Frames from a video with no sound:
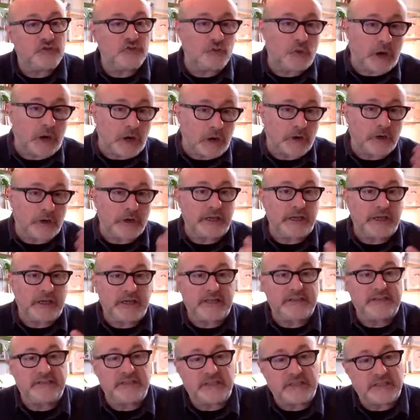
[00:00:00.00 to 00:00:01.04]
to our
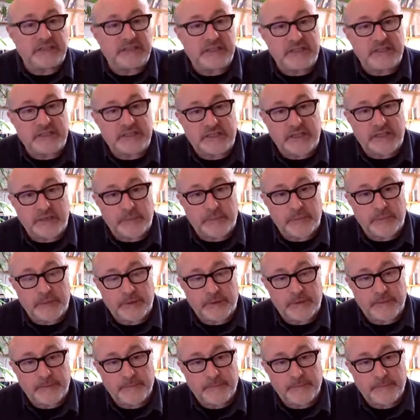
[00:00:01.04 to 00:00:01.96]
heating system.